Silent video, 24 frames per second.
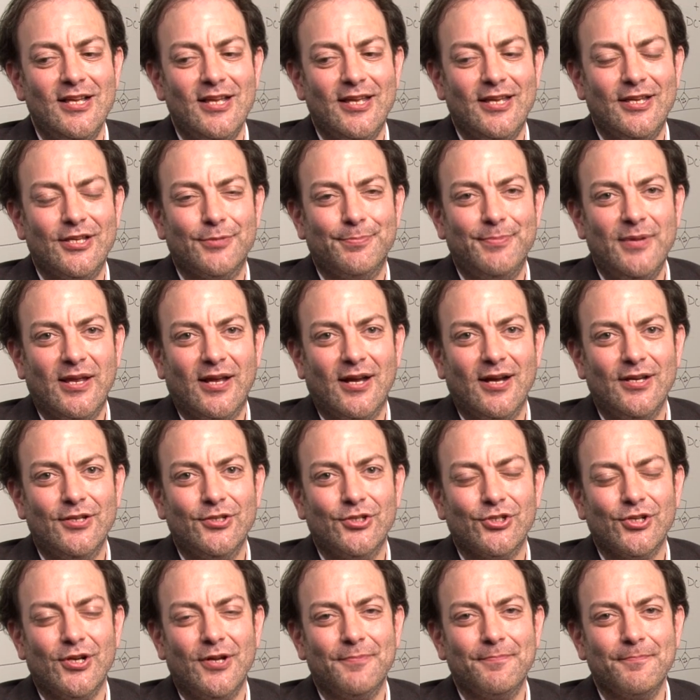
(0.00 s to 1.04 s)
is
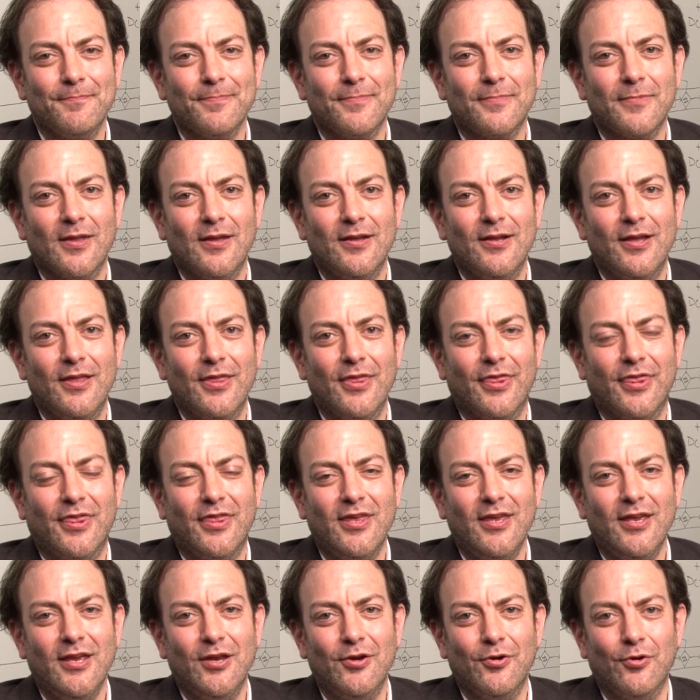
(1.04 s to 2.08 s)
because
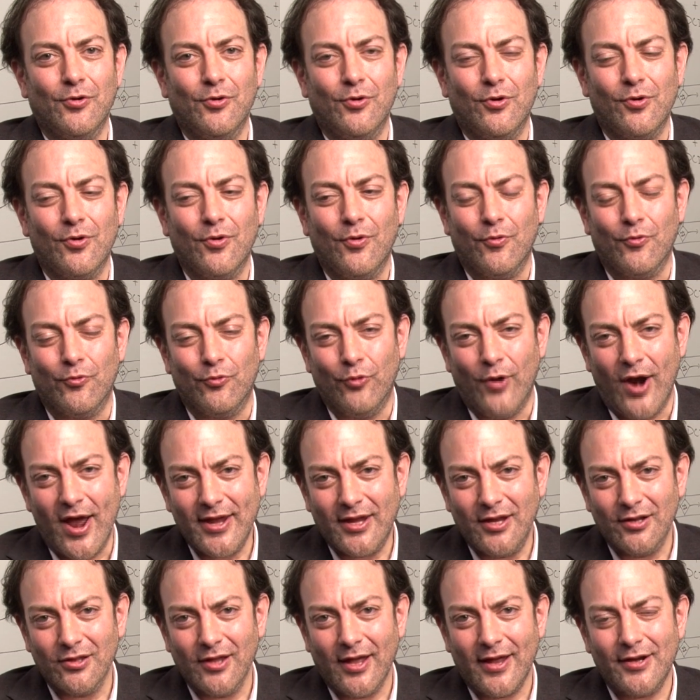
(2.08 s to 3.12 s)
the
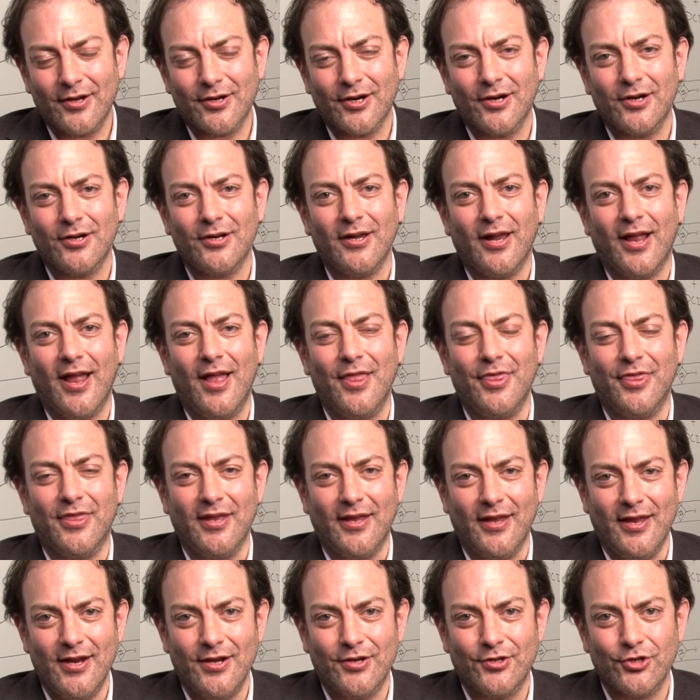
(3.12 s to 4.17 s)
regulator and
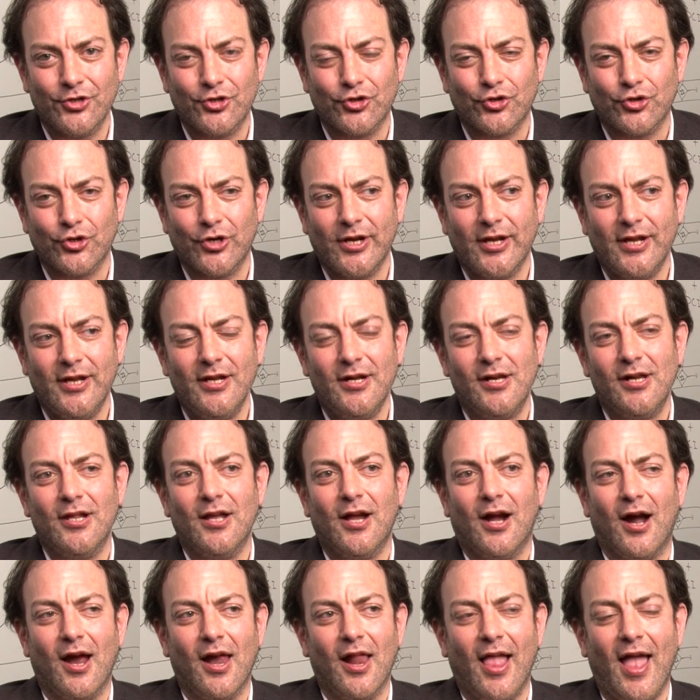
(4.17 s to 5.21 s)
the industry
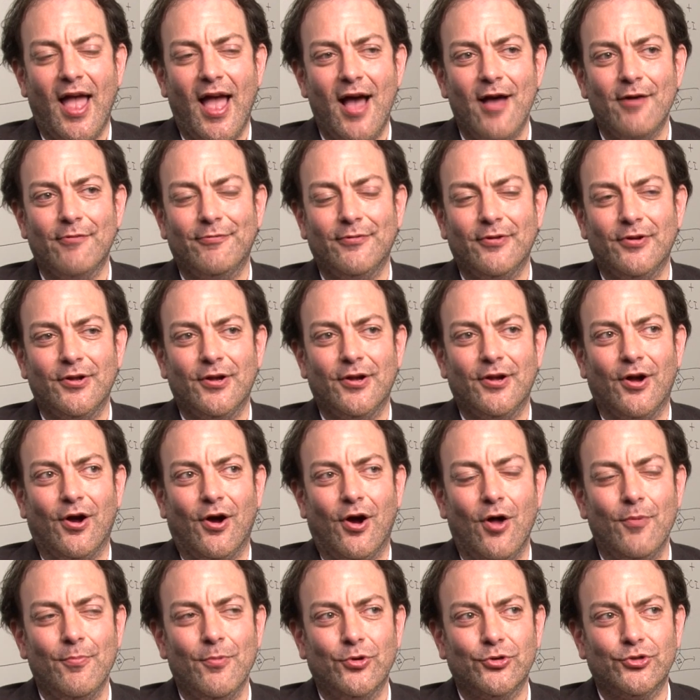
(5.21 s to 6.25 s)
have
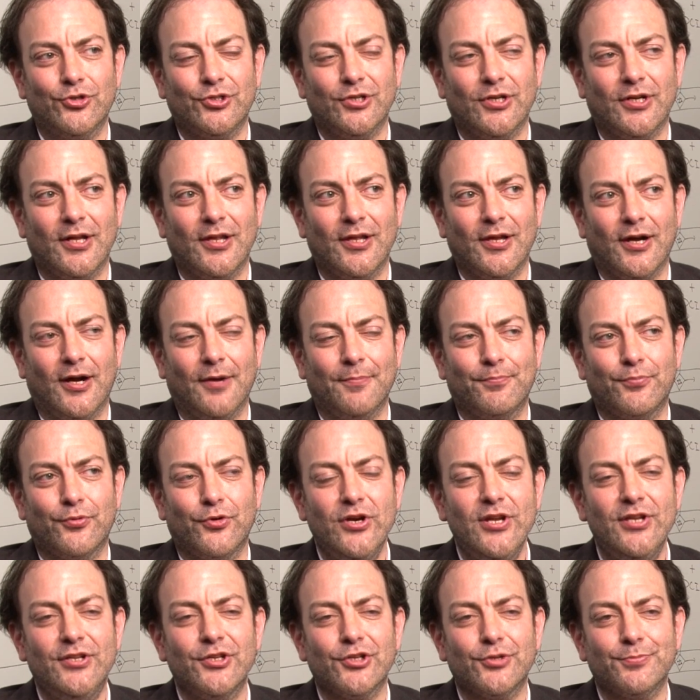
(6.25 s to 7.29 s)
almost a, a
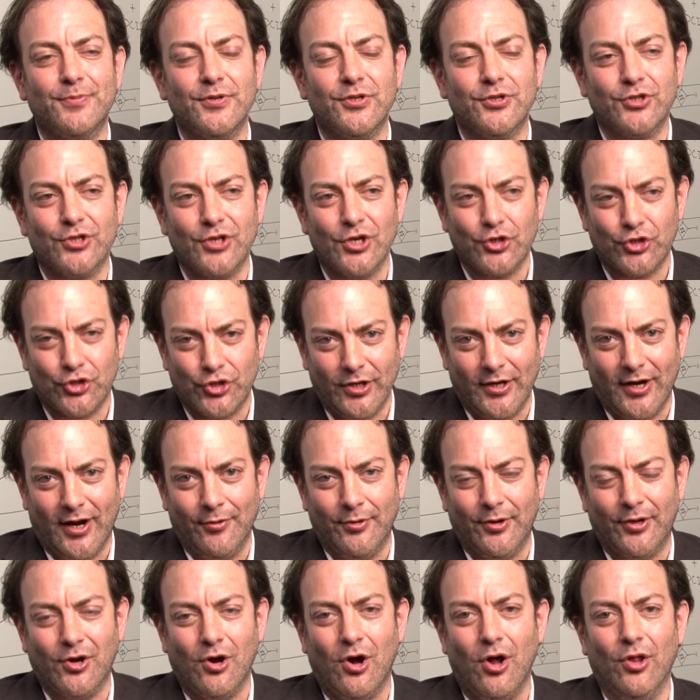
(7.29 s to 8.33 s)
predisposition, I
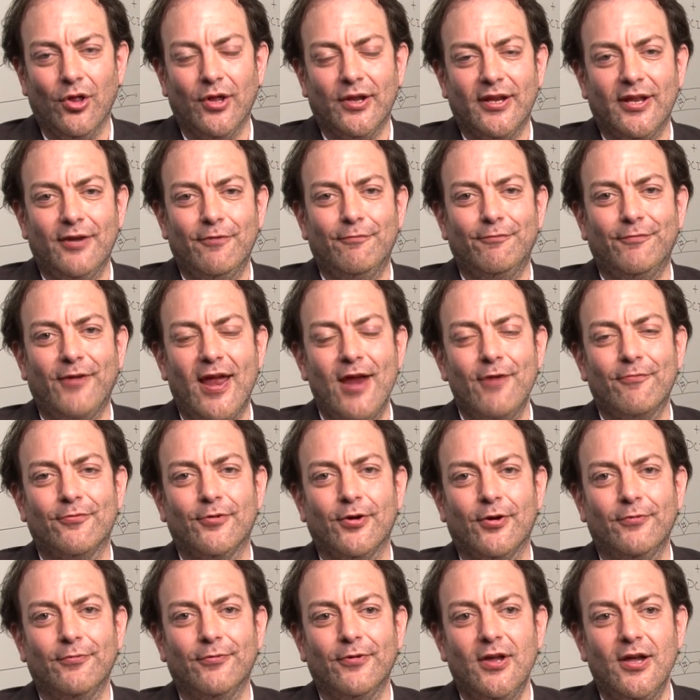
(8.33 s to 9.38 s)
would call it, in
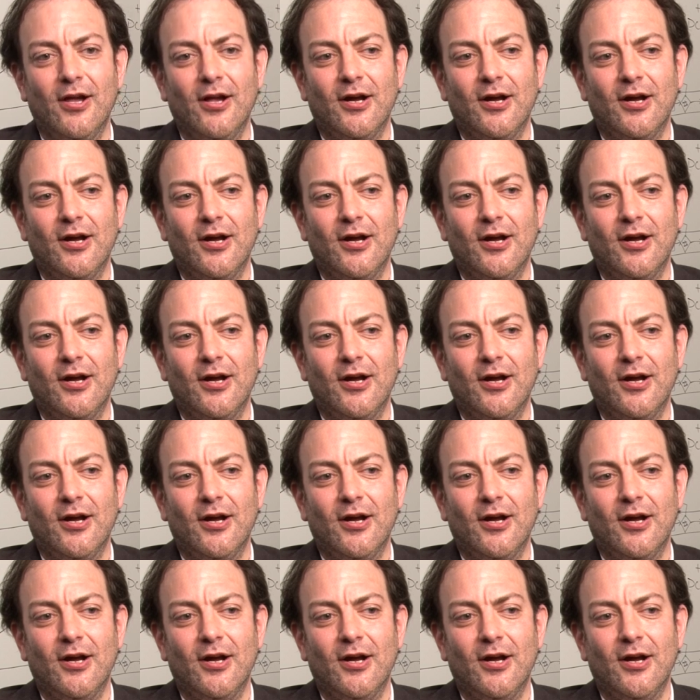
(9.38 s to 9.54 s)
favor of